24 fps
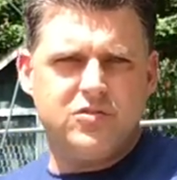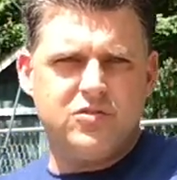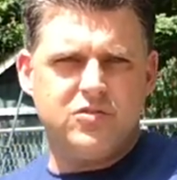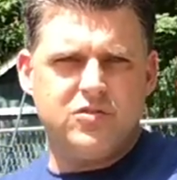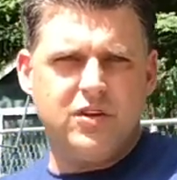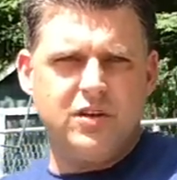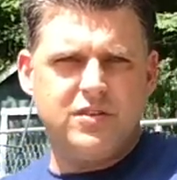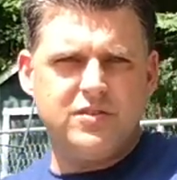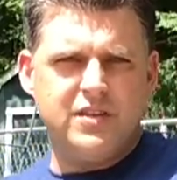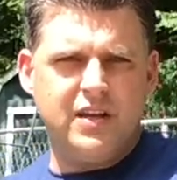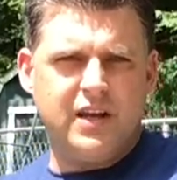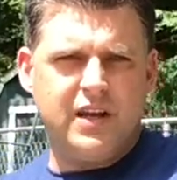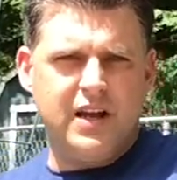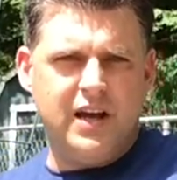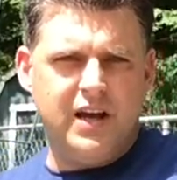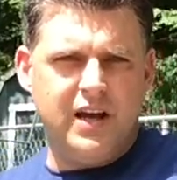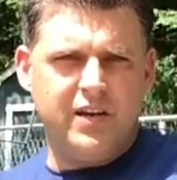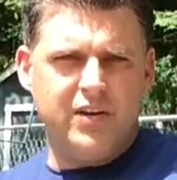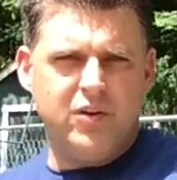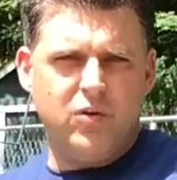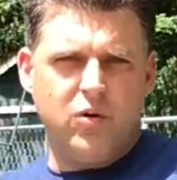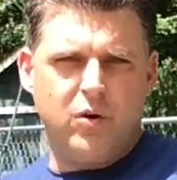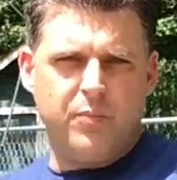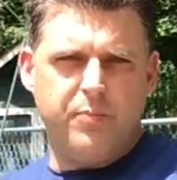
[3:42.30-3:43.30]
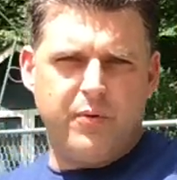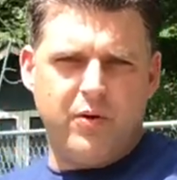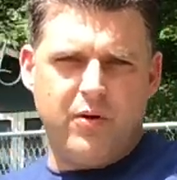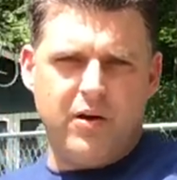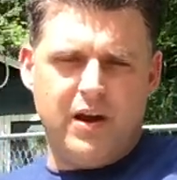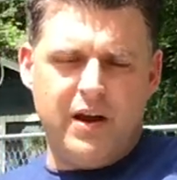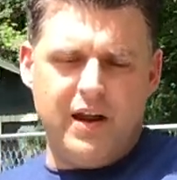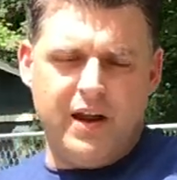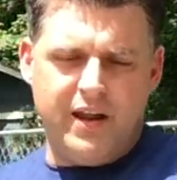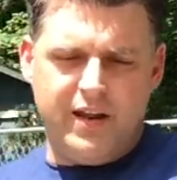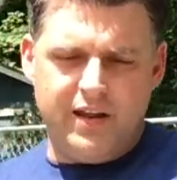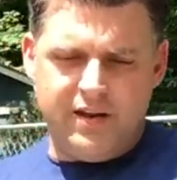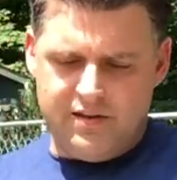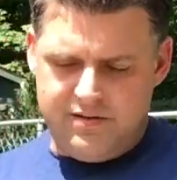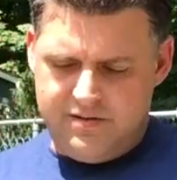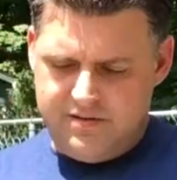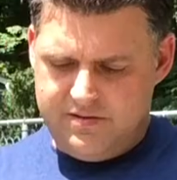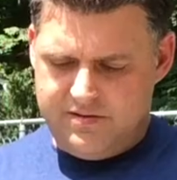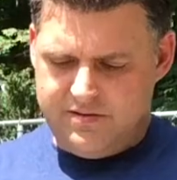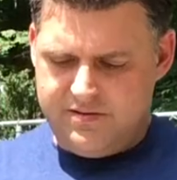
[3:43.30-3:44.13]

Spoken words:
trusty Condor Perang,